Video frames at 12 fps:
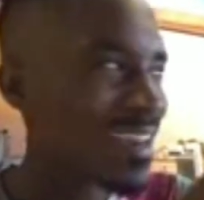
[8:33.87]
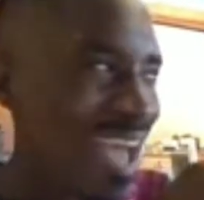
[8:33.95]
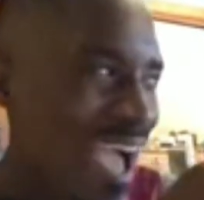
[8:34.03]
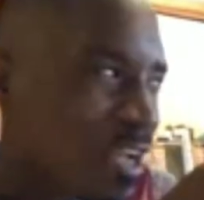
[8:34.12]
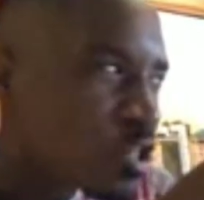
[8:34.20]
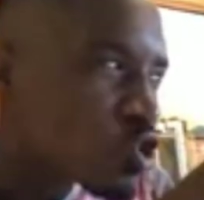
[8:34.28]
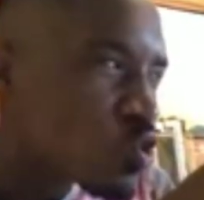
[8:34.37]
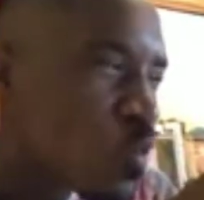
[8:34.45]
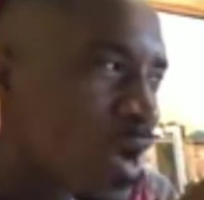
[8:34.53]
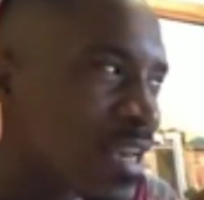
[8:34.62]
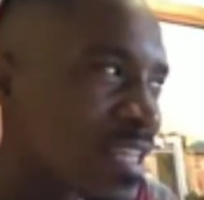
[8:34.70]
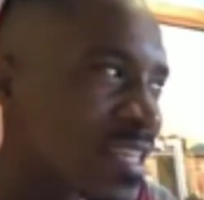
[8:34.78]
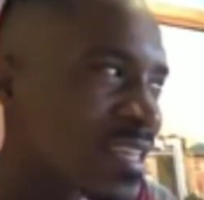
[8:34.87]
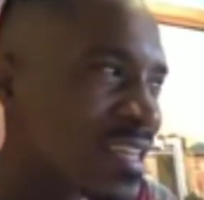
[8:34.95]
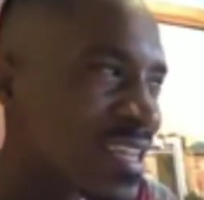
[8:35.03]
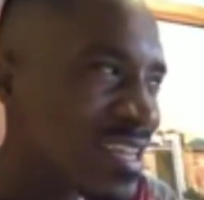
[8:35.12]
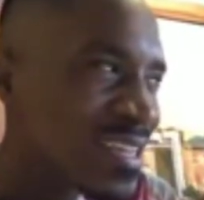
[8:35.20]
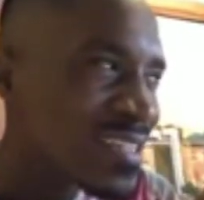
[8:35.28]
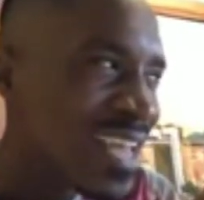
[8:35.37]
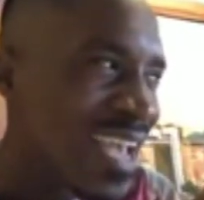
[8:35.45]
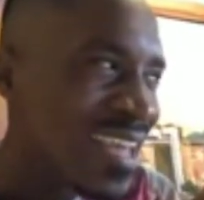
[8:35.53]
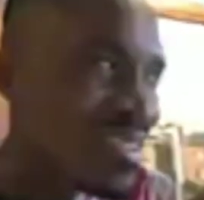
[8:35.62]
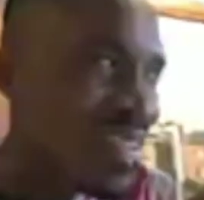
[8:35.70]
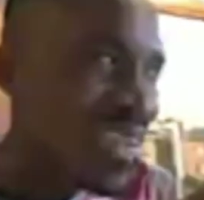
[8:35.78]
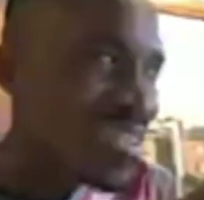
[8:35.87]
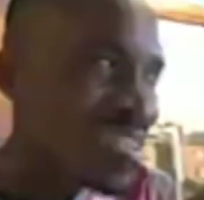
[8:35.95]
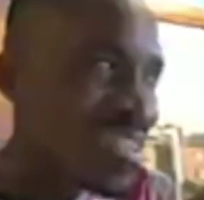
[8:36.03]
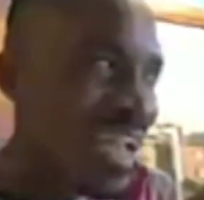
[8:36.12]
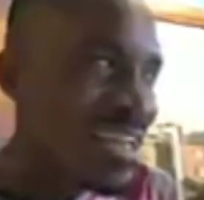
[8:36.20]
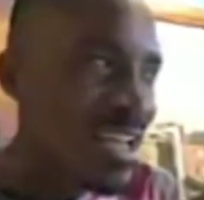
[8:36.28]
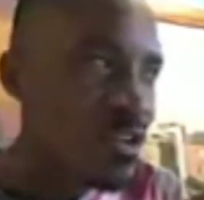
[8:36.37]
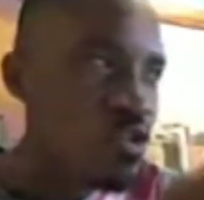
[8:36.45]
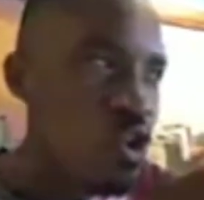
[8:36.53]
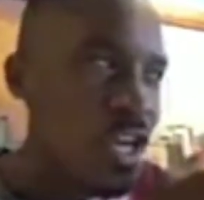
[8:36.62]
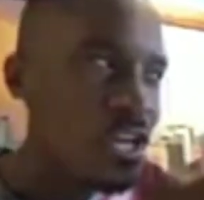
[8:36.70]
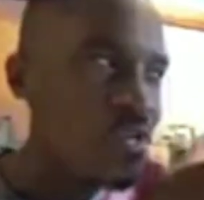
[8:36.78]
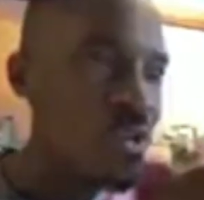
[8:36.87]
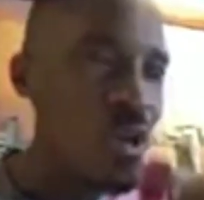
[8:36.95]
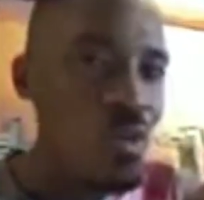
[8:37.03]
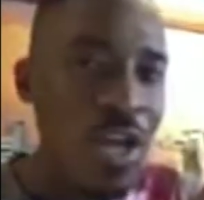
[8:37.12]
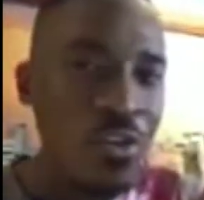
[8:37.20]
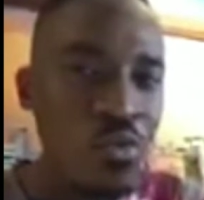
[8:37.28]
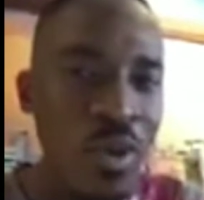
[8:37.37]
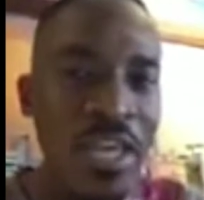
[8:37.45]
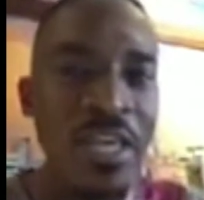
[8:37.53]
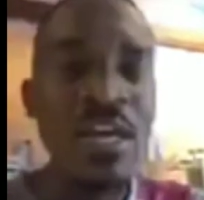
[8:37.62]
and actually take that turn and go into the one